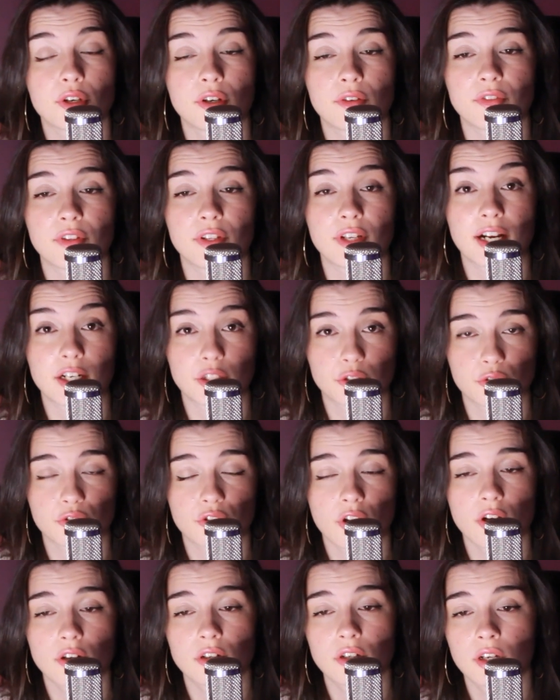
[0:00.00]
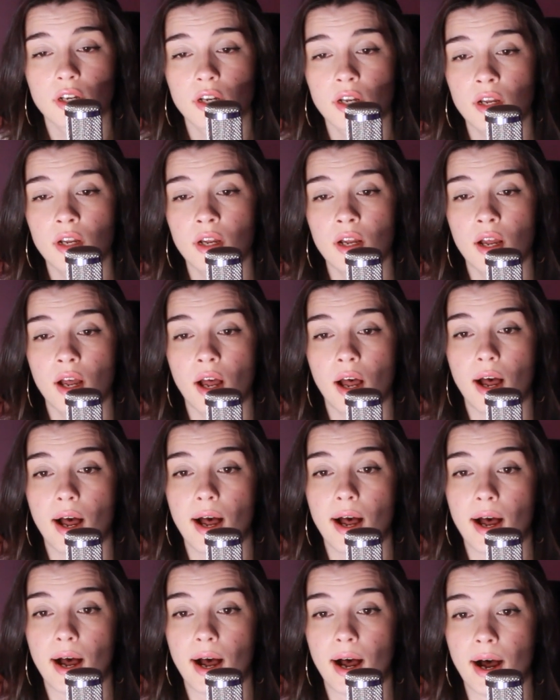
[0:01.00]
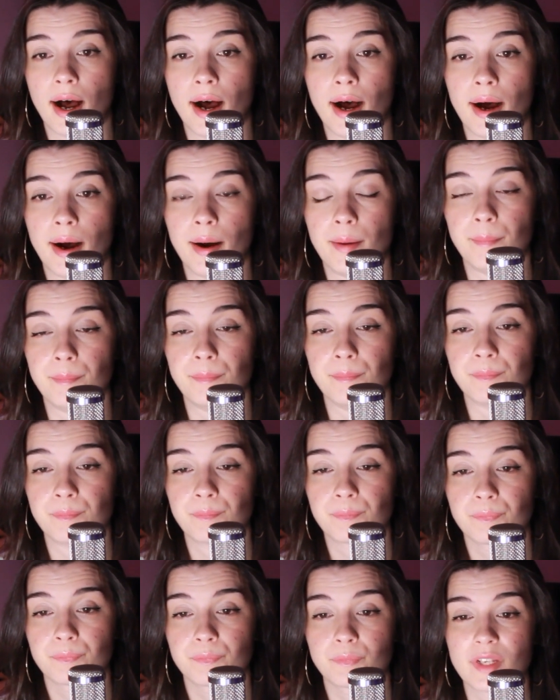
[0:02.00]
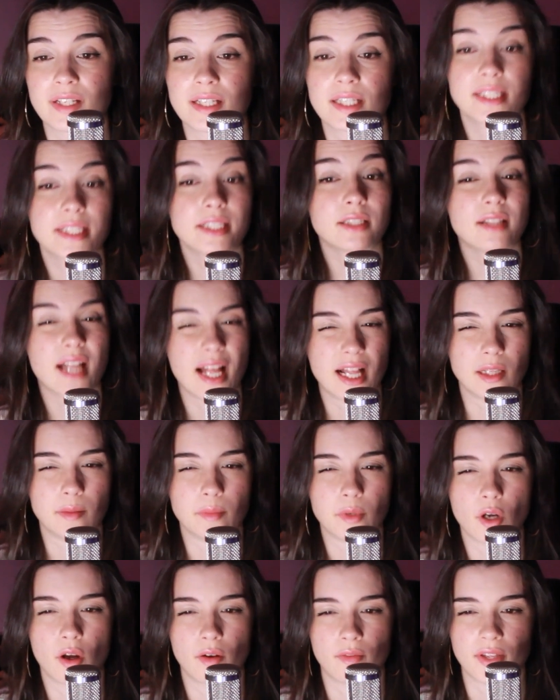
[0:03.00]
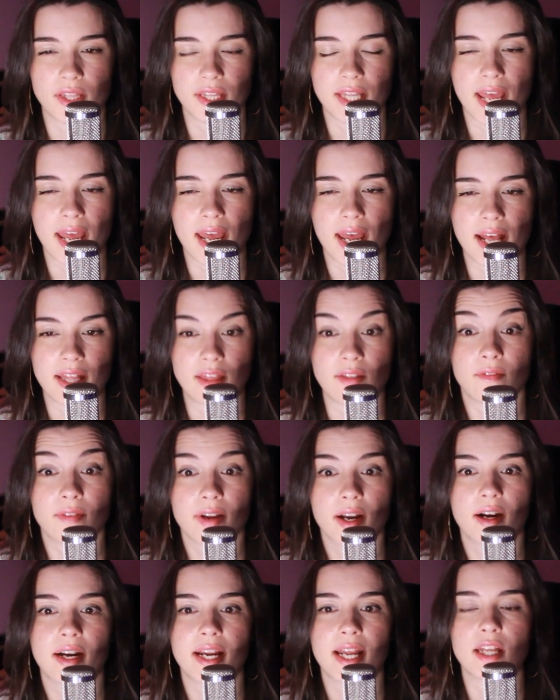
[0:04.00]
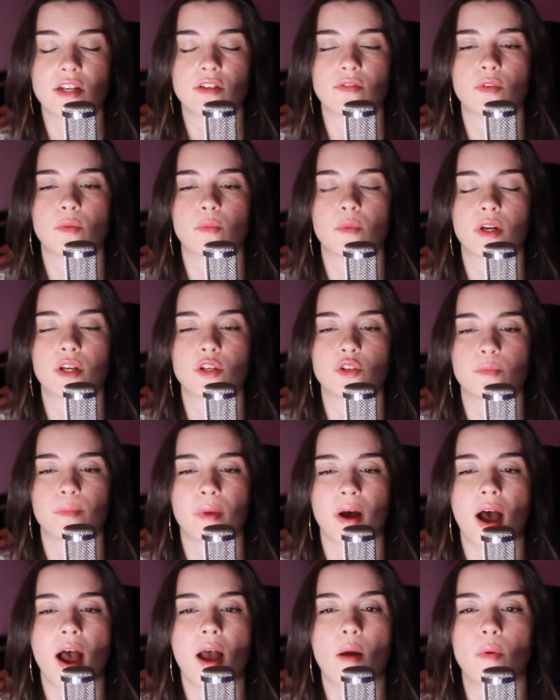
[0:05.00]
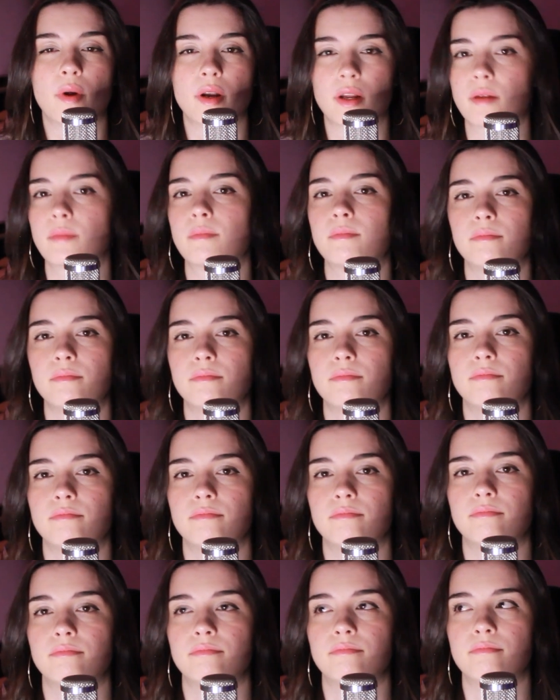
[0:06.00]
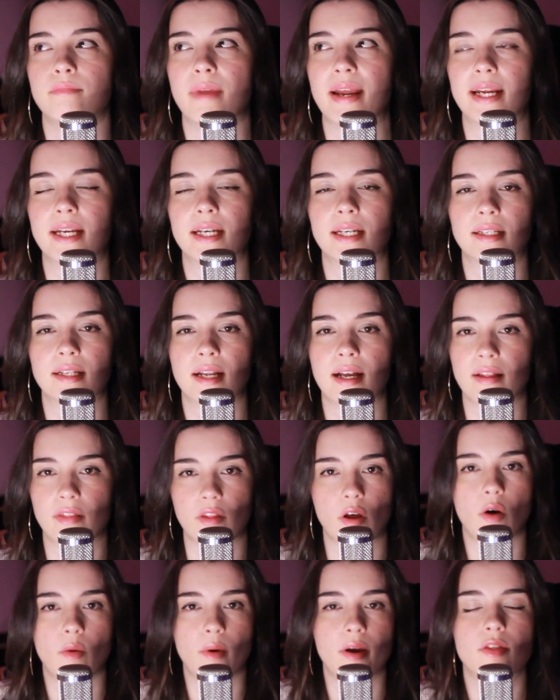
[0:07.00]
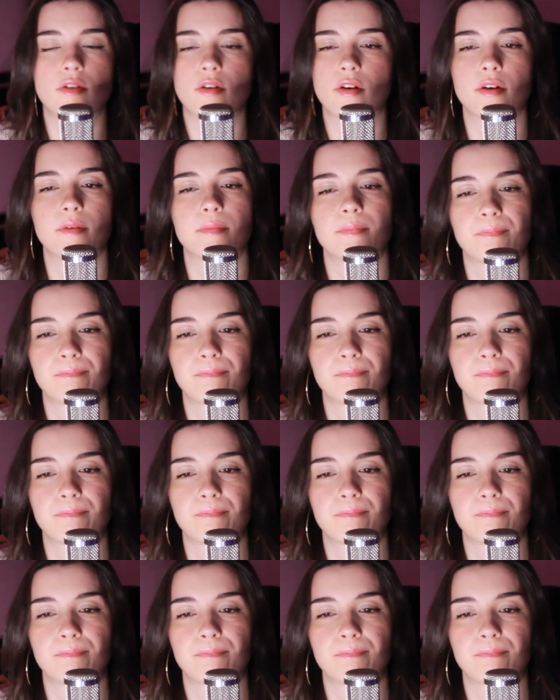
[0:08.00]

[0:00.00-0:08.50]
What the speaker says: of the actual song. There's a little element of it there at the very end of the bridge, but I want to make it the whole way through.